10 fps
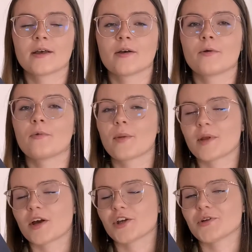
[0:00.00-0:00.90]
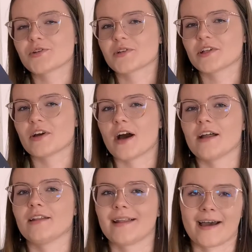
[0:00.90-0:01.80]
women are usually not
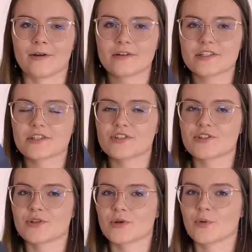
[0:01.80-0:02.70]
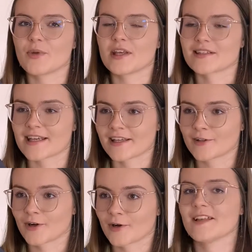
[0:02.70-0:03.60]
allowed to be a
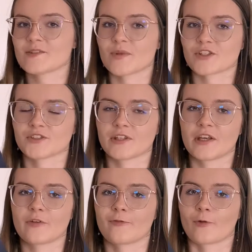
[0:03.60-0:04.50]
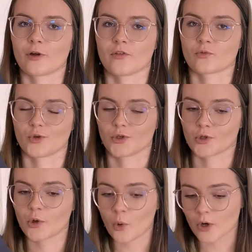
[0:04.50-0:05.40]
tailor, especially for the royal
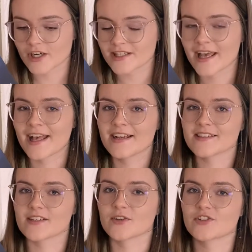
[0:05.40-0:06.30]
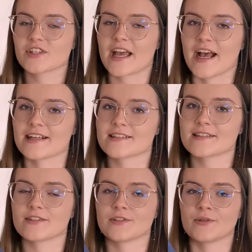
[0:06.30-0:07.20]
court, so she has
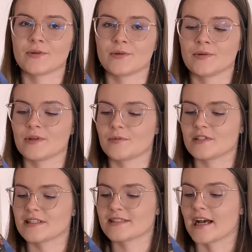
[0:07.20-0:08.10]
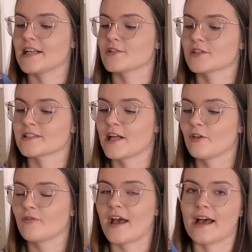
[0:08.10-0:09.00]
to disguise
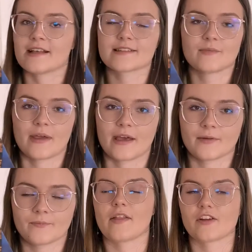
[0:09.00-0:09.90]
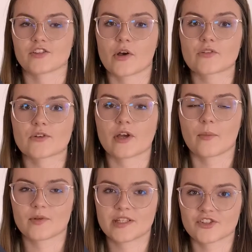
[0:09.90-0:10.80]
herself as a man. And there's also a
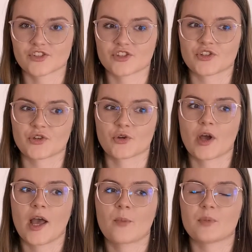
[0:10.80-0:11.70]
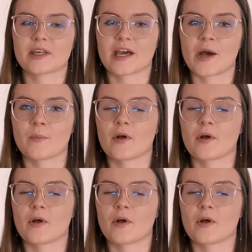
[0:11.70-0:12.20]
competition to become